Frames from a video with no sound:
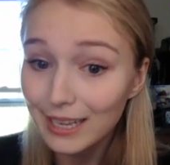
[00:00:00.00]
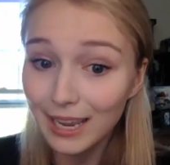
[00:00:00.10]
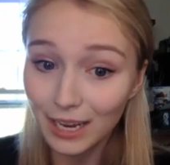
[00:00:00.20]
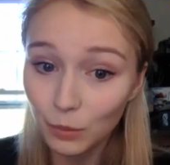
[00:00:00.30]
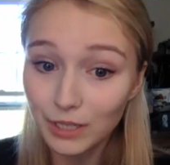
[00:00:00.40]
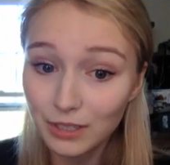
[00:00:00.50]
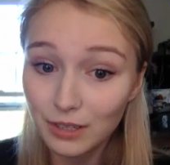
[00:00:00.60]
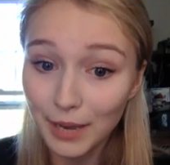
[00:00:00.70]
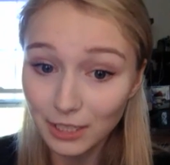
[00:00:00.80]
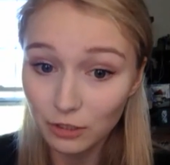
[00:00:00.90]
and which the
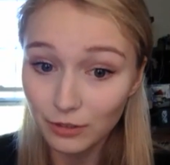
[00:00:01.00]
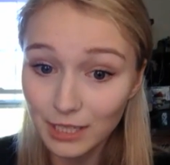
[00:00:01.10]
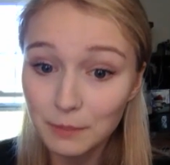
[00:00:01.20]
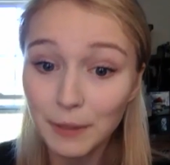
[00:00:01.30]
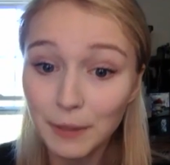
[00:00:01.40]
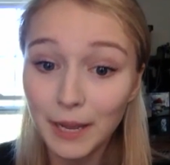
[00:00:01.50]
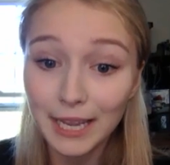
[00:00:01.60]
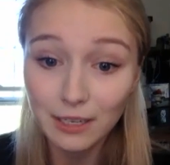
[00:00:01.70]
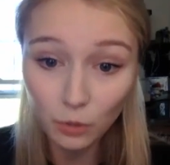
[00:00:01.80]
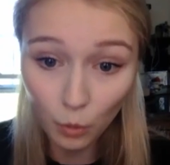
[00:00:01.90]
magistrates by
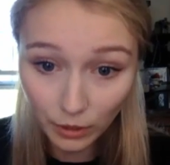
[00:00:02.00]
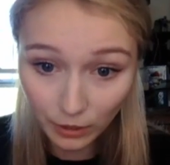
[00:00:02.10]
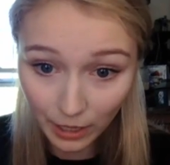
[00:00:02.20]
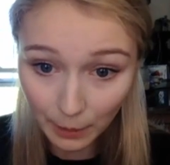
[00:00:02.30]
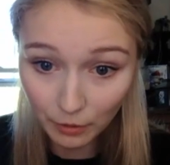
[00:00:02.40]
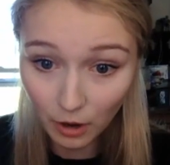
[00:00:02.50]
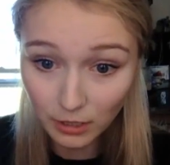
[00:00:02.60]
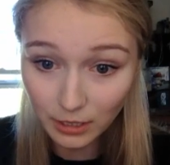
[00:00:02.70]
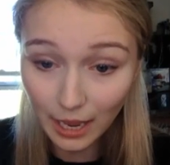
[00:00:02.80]
his order had brought